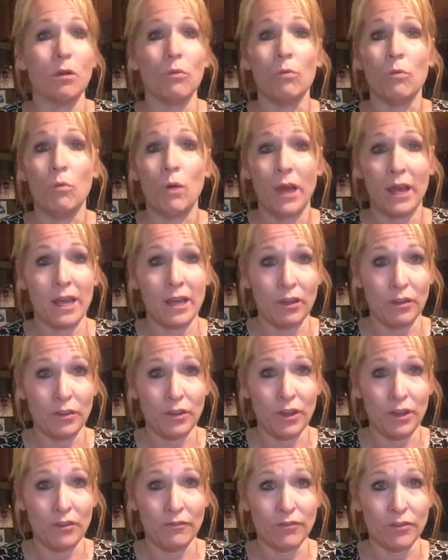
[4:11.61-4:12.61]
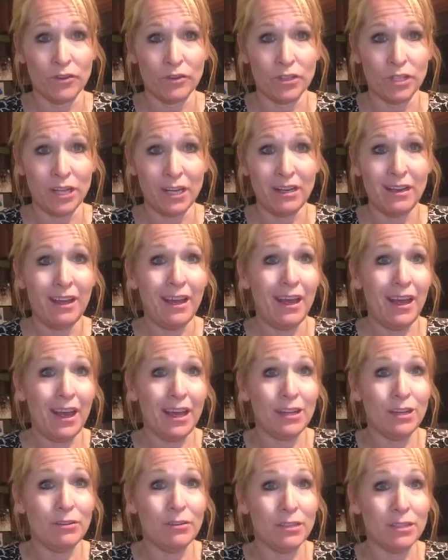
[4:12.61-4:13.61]
Way healthier version,
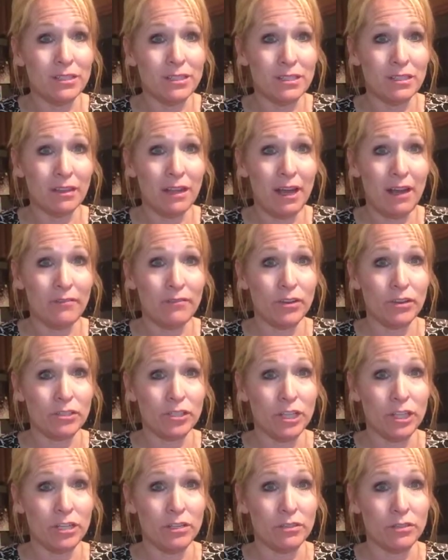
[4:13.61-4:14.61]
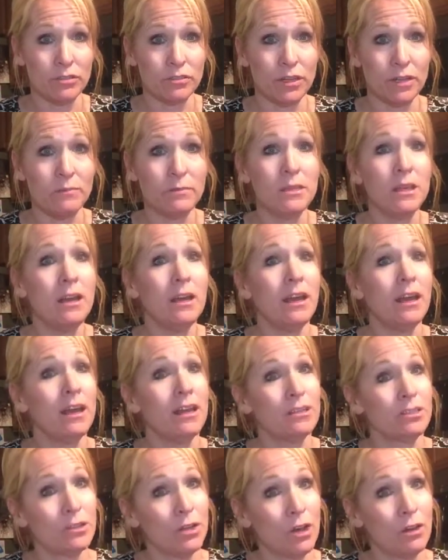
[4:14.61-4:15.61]
and you can still have your chicken strips
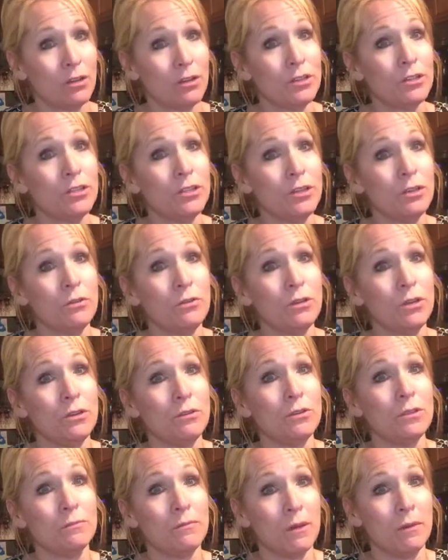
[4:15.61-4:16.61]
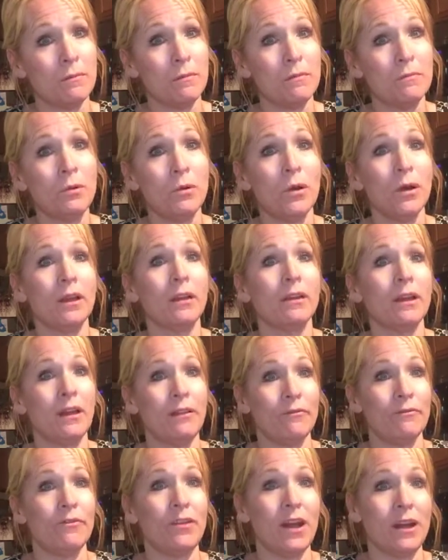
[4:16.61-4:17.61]
as long as you use minimum oil
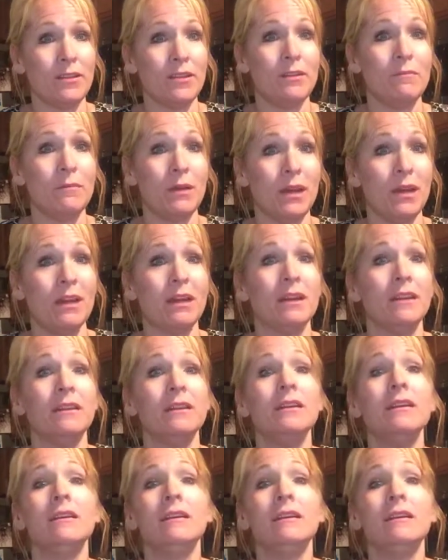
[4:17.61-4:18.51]
and fry them in